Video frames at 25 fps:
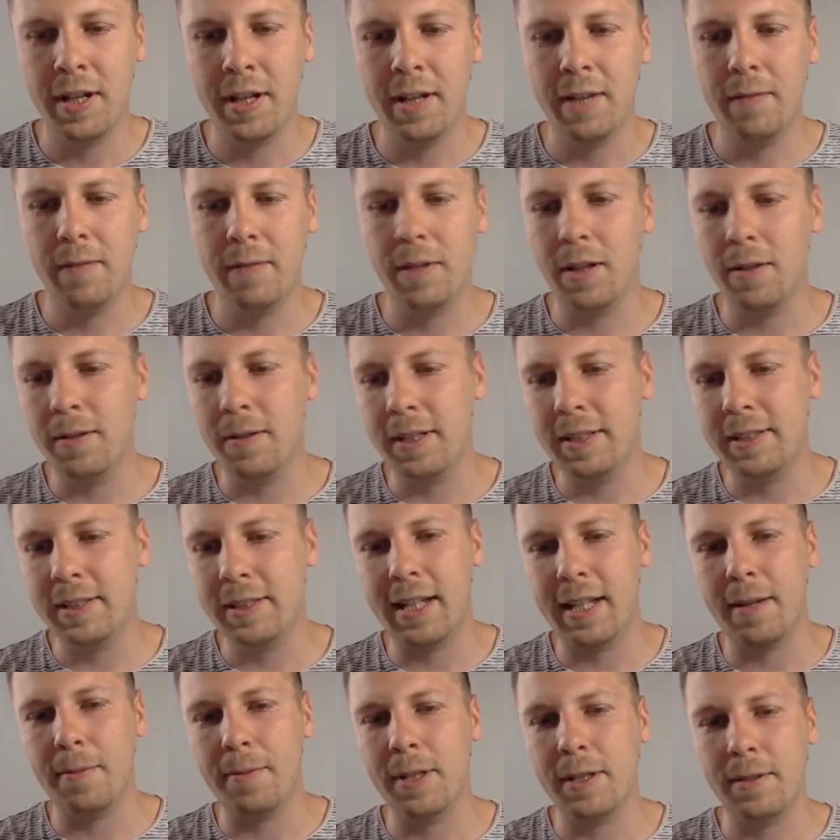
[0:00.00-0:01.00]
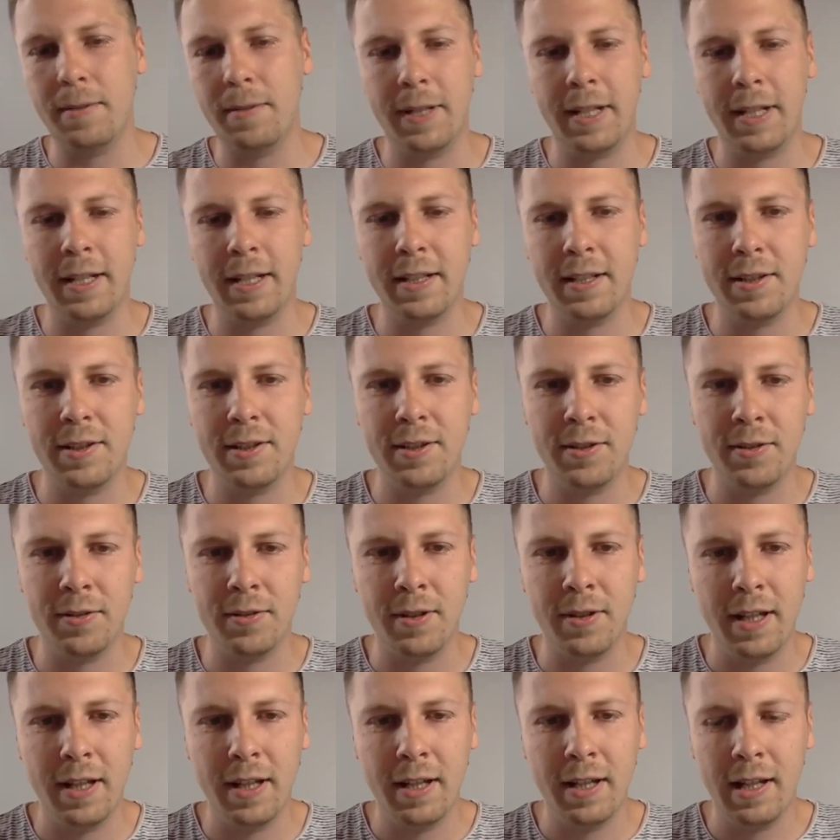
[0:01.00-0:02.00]
We always say what we're going to do,
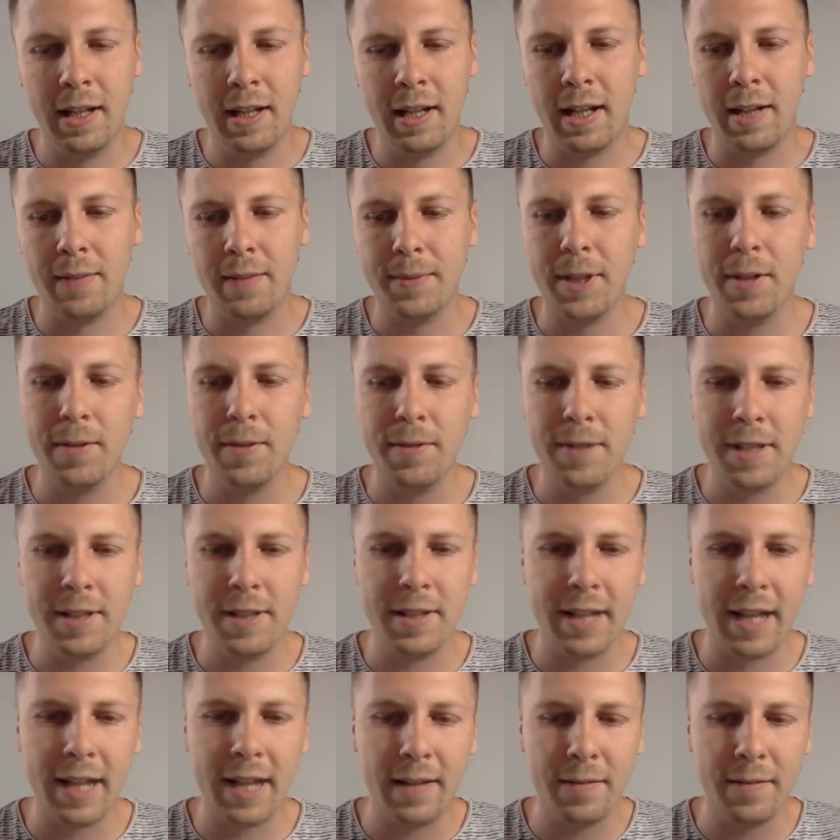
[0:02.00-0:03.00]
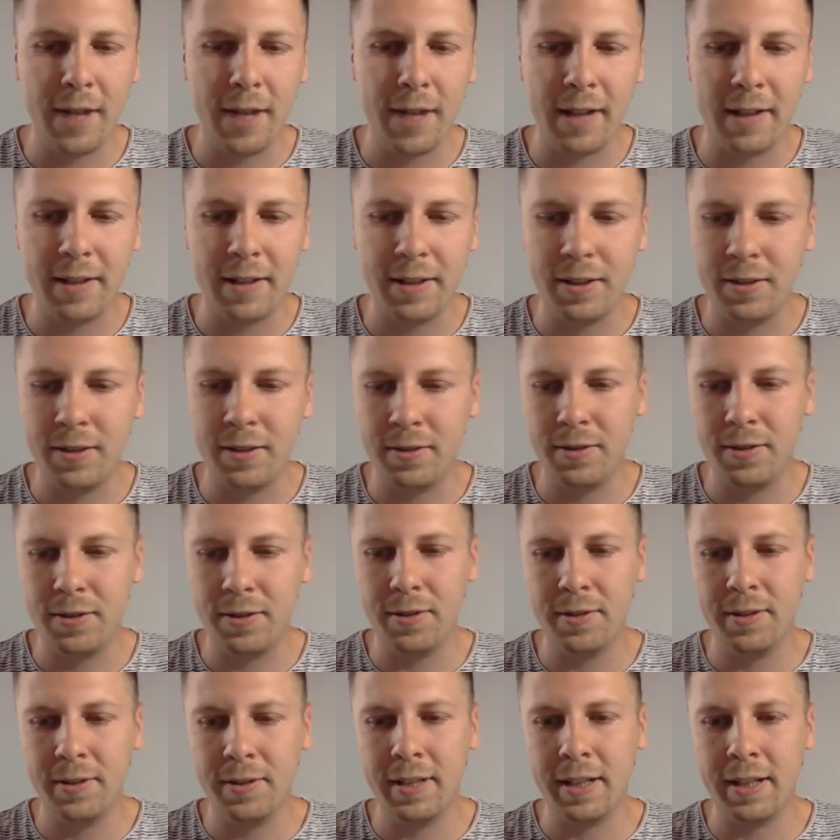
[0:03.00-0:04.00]
and we always add value to
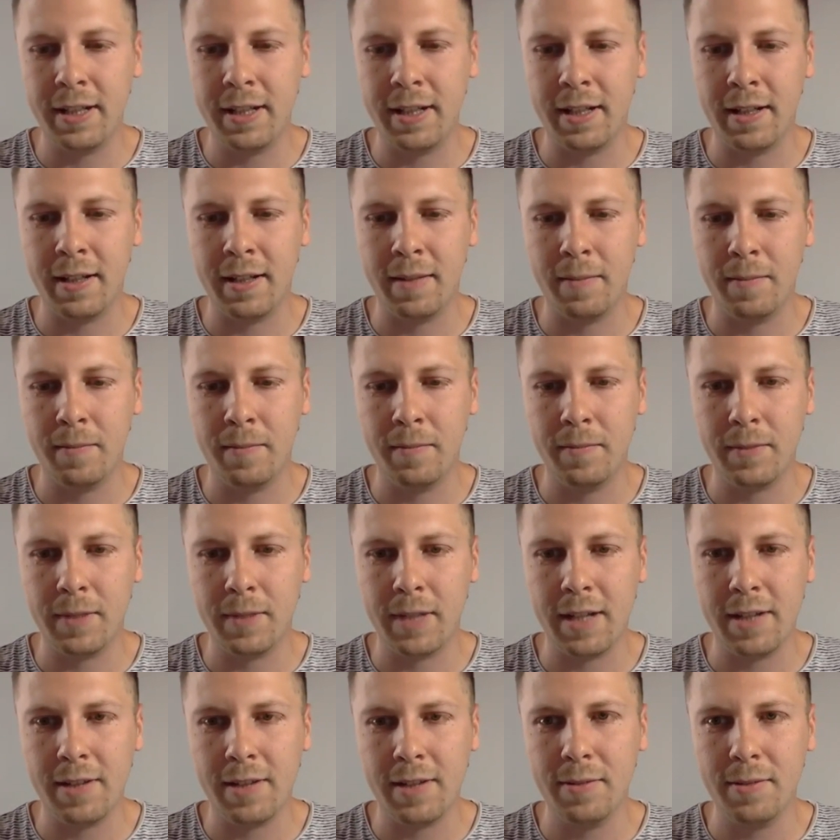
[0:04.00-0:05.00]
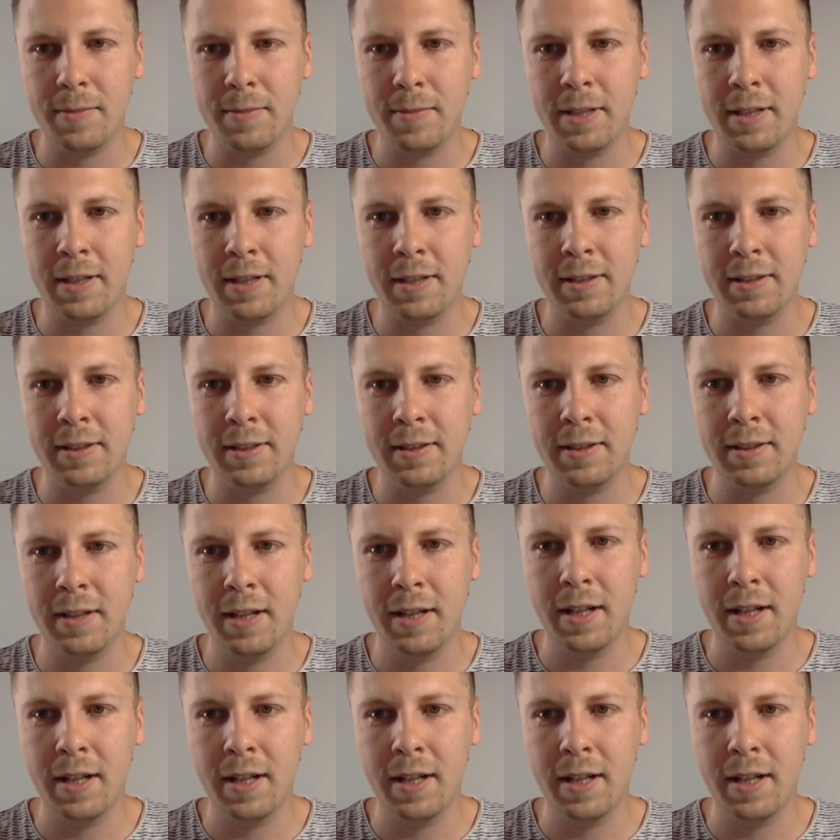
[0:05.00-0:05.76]
the customers.